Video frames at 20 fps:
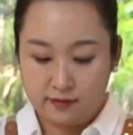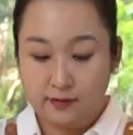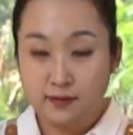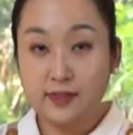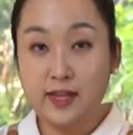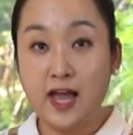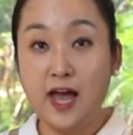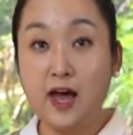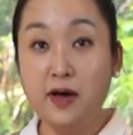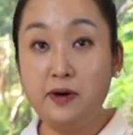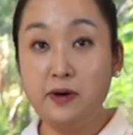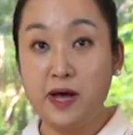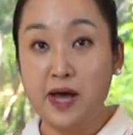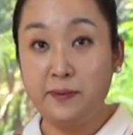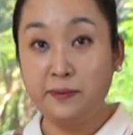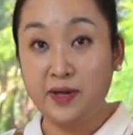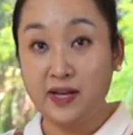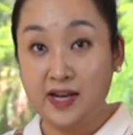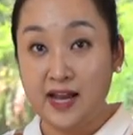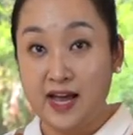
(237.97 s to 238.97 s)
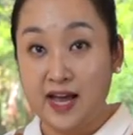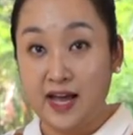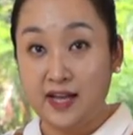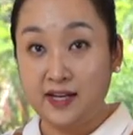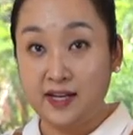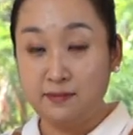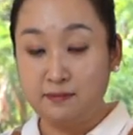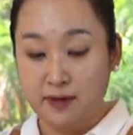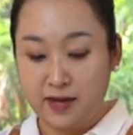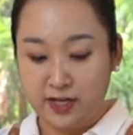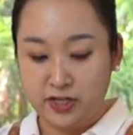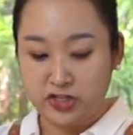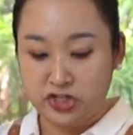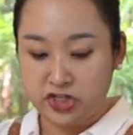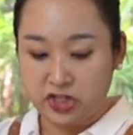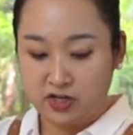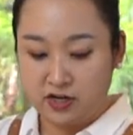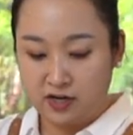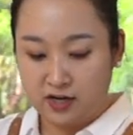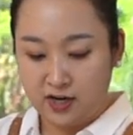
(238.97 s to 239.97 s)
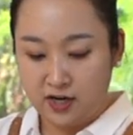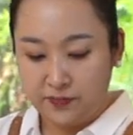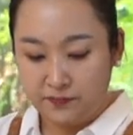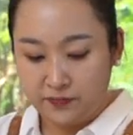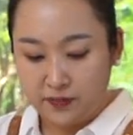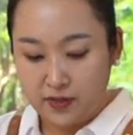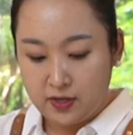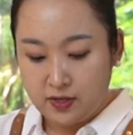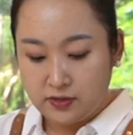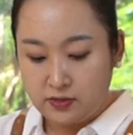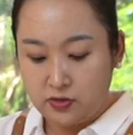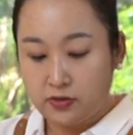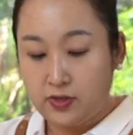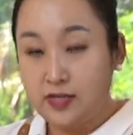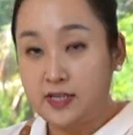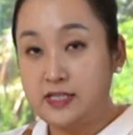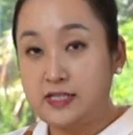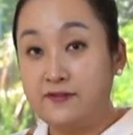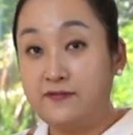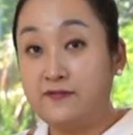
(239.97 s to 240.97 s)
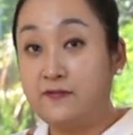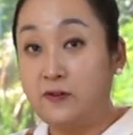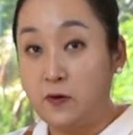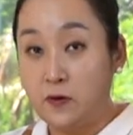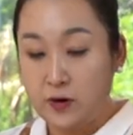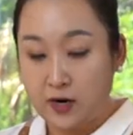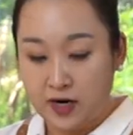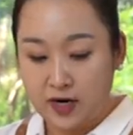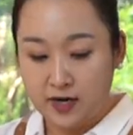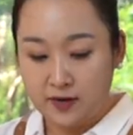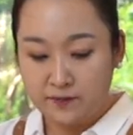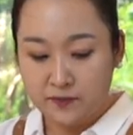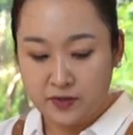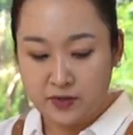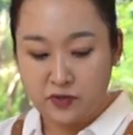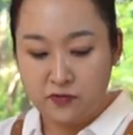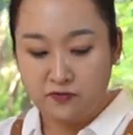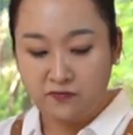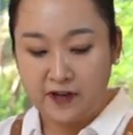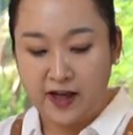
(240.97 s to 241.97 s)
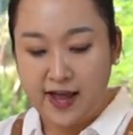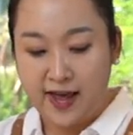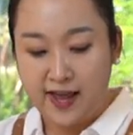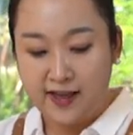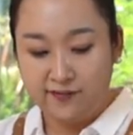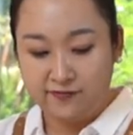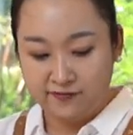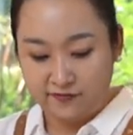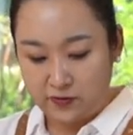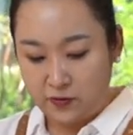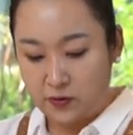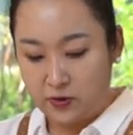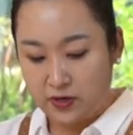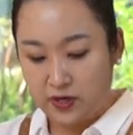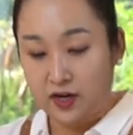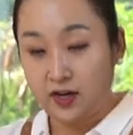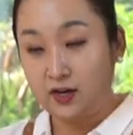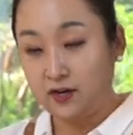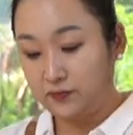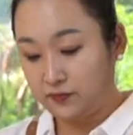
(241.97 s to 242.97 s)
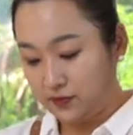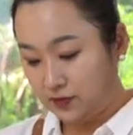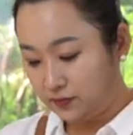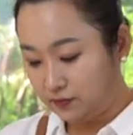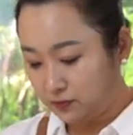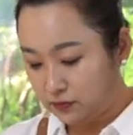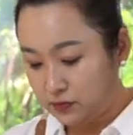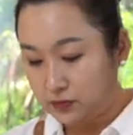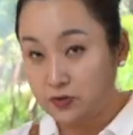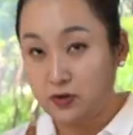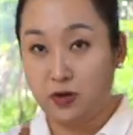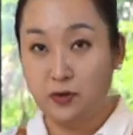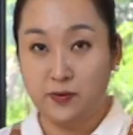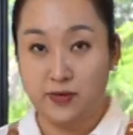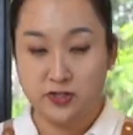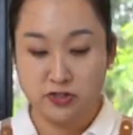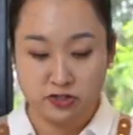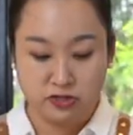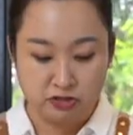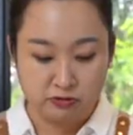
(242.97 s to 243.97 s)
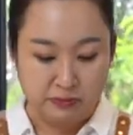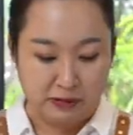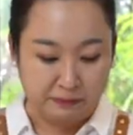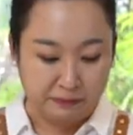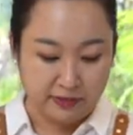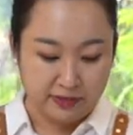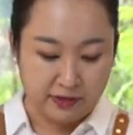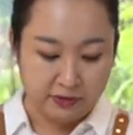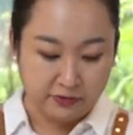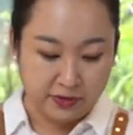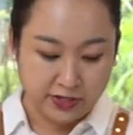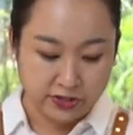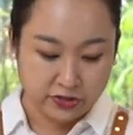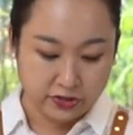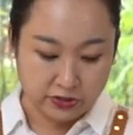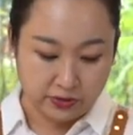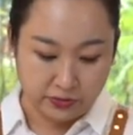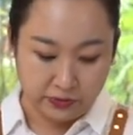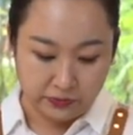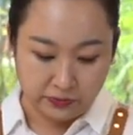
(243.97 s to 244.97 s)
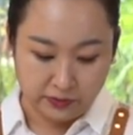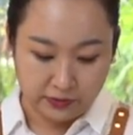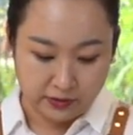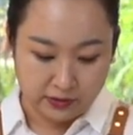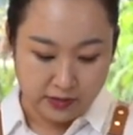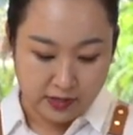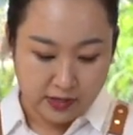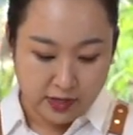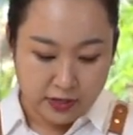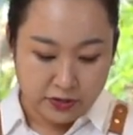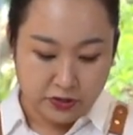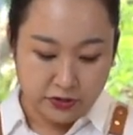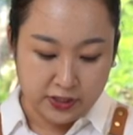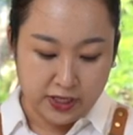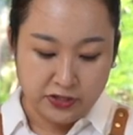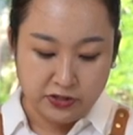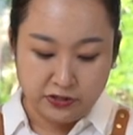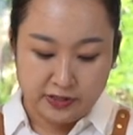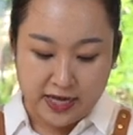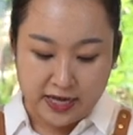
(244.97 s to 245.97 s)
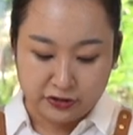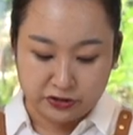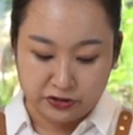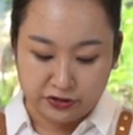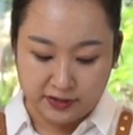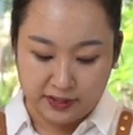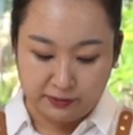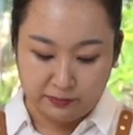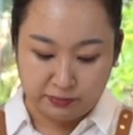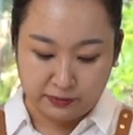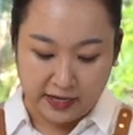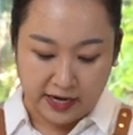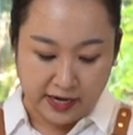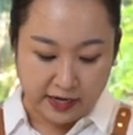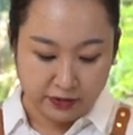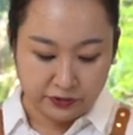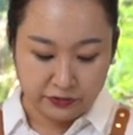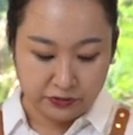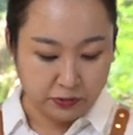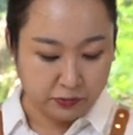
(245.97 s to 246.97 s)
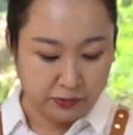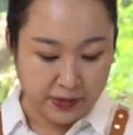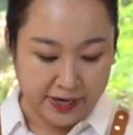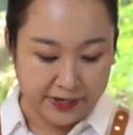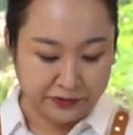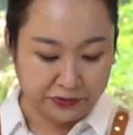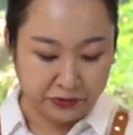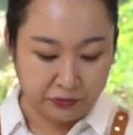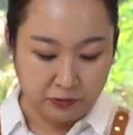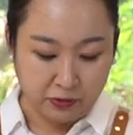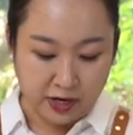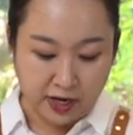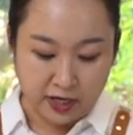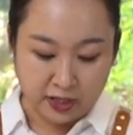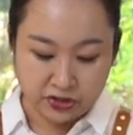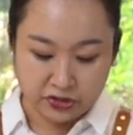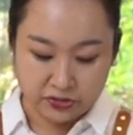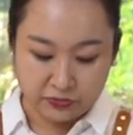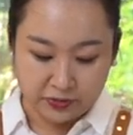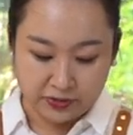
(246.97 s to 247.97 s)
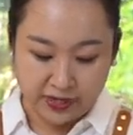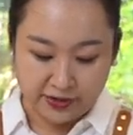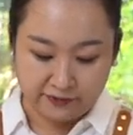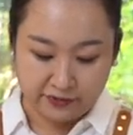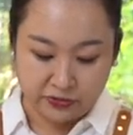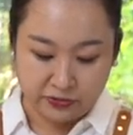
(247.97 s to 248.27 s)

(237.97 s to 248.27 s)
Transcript: now I'm gonna add in my sugar. So this is 4. So 5, 4. Always just remember the ratio. You can use actually brown or white or washed, whatever